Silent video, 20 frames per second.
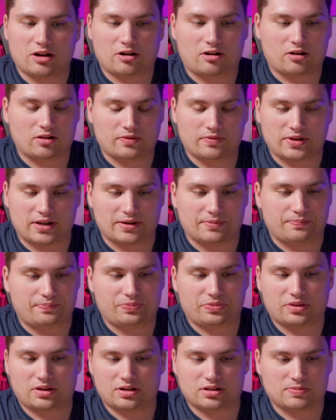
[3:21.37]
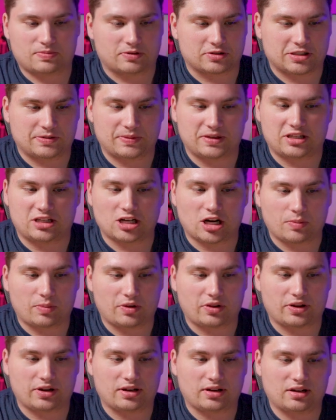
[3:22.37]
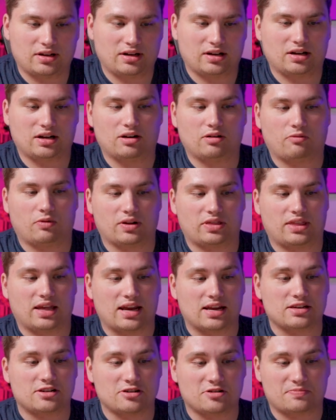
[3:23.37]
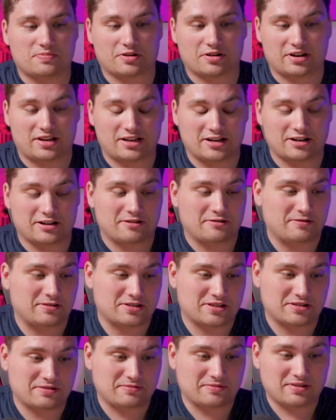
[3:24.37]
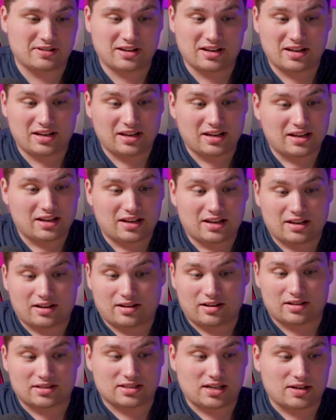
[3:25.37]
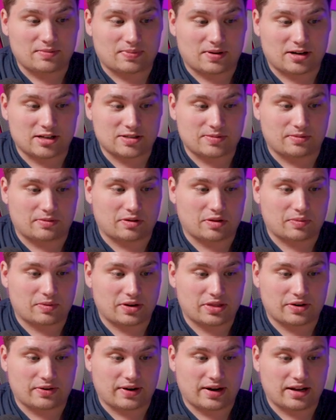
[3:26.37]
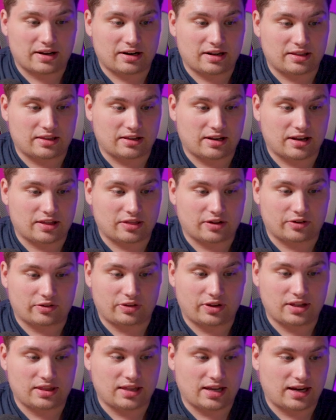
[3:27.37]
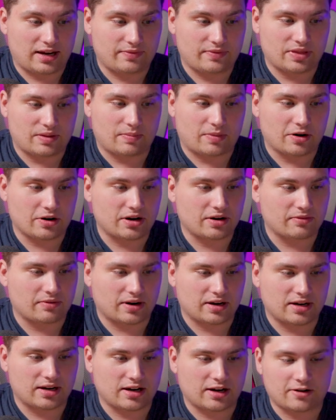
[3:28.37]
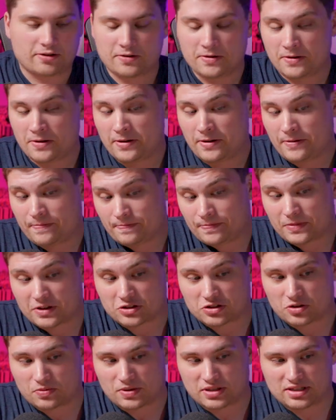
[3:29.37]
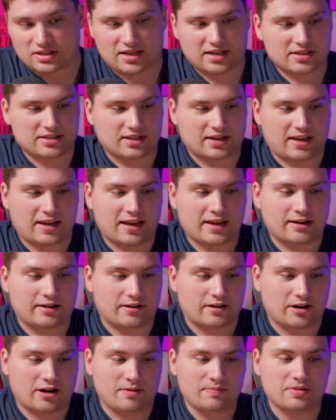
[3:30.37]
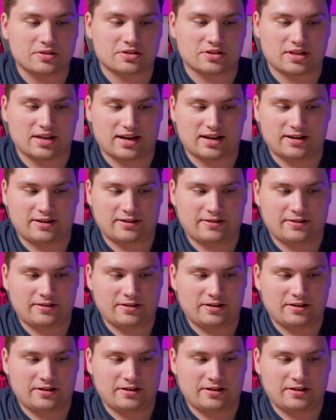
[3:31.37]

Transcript: all of them supposed to be doubling what they do per year, which is not impossible with where they're at and their lead they have in the market right now. There's no reason Tesla can't accomplish that.